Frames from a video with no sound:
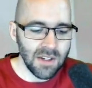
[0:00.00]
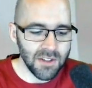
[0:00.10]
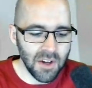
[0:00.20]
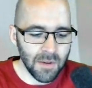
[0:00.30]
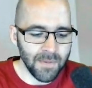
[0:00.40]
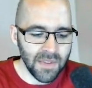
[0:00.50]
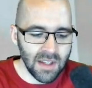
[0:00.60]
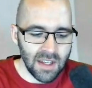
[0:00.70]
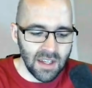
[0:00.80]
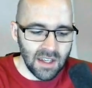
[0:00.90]
So,
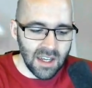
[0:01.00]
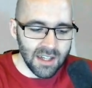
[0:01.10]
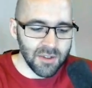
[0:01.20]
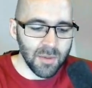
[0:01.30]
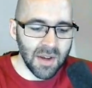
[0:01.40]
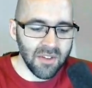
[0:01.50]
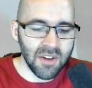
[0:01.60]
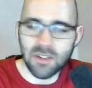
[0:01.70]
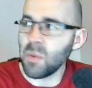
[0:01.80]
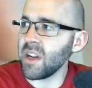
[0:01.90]
as you may have
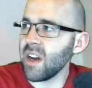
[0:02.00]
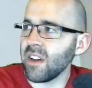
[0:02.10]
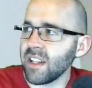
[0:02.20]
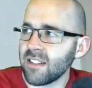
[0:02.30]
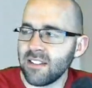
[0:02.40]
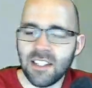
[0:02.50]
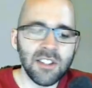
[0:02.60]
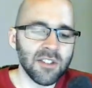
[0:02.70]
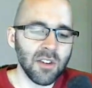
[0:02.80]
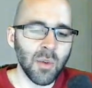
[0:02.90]
noticed by now, I like to
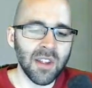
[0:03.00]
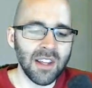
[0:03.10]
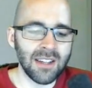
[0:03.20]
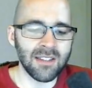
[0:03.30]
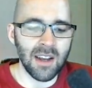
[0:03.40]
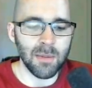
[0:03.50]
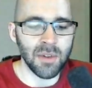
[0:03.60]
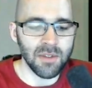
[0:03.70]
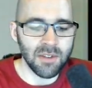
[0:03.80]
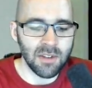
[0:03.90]
teach with
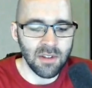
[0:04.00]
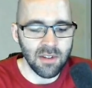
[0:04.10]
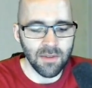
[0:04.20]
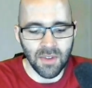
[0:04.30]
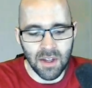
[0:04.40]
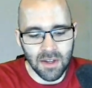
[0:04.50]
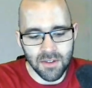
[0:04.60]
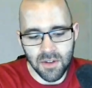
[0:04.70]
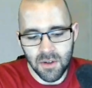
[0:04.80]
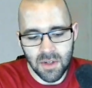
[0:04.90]
examples.
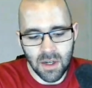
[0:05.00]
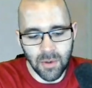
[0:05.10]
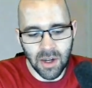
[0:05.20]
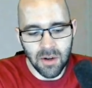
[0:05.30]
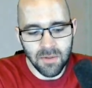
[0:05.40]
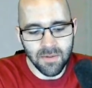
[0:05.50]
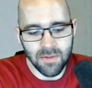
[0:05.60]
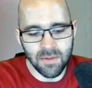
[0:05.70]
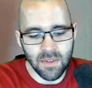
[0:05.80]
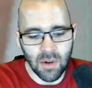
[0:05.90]
So here we go.
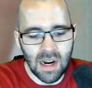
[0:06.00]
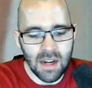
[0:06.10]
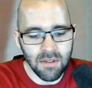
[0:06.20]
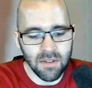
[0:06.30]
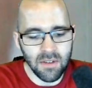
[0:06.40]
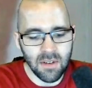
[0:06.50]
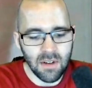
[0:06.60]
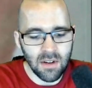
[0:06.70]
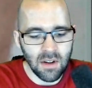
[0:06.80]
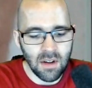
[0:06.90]
Graph,
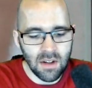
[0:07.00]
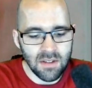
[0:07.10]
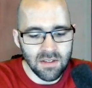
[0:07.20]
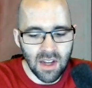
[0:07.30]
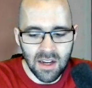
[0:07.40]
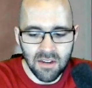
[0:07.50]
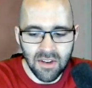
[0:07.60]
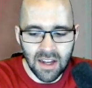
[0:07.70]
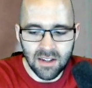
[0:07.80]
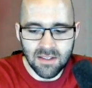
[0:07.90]
sine
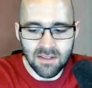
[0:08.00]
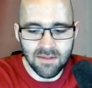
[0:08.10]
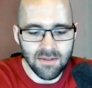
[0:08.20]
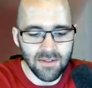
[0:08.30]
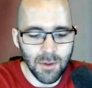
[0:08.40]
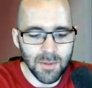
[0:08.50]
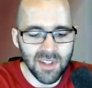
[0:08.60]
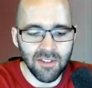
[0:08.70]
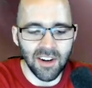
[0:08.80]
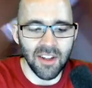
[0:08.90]
of x.
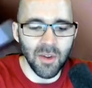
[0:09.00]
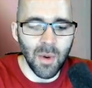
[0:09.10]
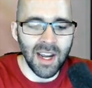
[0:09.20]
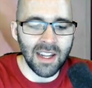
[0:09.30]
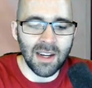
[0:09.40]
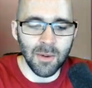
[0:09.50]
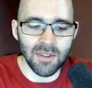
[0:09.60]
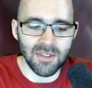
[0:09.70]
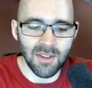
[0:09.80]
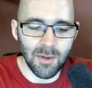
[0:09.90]
Oops, I forgot the y
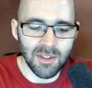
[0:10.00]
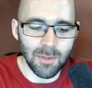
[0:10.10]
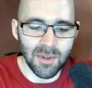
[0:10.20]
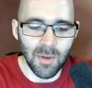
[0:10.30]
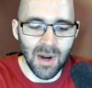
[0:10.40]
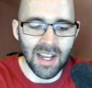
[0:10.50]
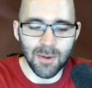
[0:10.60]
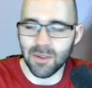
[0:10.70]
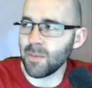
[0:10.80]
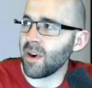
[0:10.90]
equals. So we'll just put the y
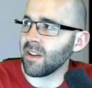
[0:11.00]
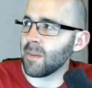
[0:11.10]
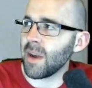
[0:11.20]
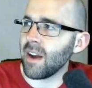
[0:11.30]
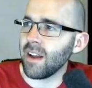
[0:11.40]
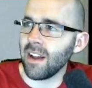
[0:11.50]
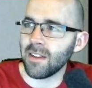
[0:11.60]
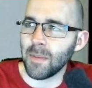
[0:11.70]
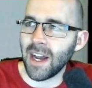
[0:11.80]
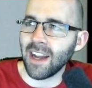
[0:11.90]
equals part at
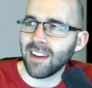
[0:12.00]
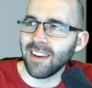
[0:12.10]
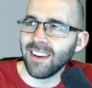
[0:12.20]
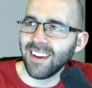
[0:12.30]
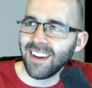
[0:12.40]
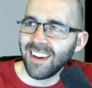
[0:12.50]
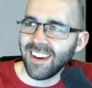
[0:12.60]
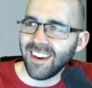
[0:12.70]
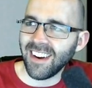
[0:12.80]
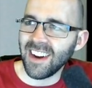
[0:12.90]
the back.
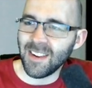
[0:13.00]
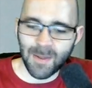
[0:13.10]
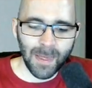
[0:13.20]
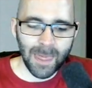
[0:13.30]
All right.